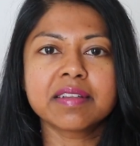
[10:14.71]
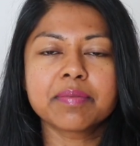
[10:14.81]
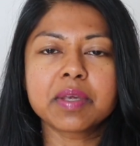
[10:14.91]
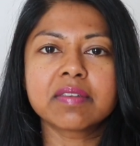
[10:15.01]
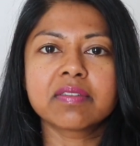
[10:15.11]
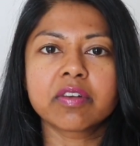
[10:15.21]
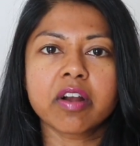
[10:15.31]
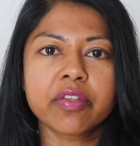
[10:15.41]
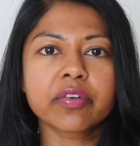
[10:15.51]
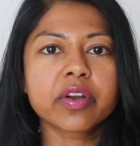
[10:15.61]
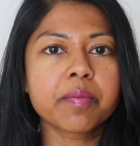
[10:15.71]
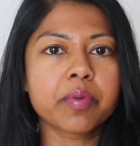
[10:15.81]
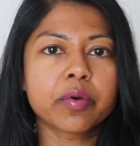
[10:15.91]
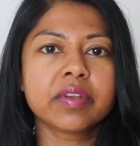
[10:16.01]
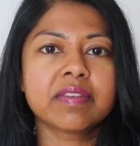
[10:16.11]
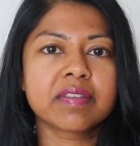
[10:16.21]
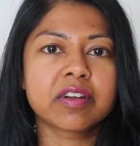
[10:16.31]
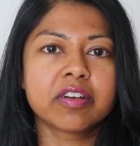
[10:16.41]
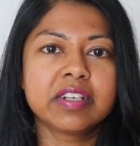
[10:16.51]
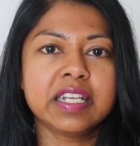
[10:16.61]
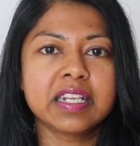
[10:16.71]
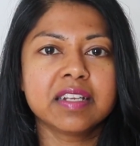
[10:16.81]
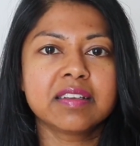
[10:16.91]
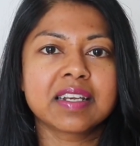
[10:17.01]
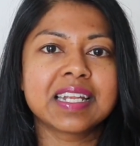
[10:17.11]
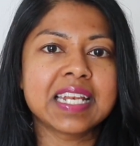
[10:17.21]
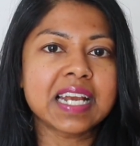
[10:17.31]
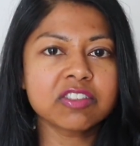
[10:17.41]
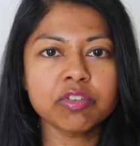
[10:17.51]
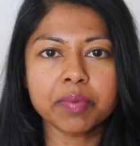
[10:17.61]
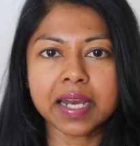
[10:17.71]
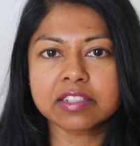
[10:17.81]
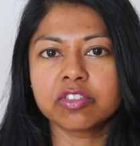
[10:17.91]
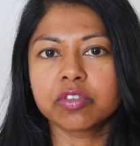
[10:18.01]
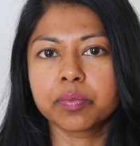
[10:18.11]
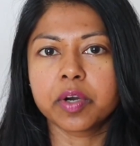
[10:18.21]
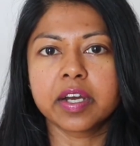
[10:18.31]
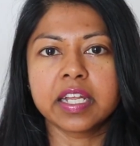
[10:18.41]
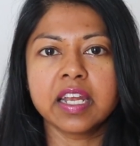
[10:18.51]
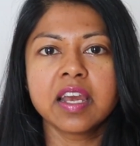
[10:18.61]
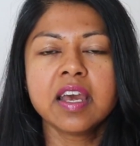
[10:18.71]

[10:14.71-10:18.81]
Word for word: it's because there are other components that are needed to connect you back to your body,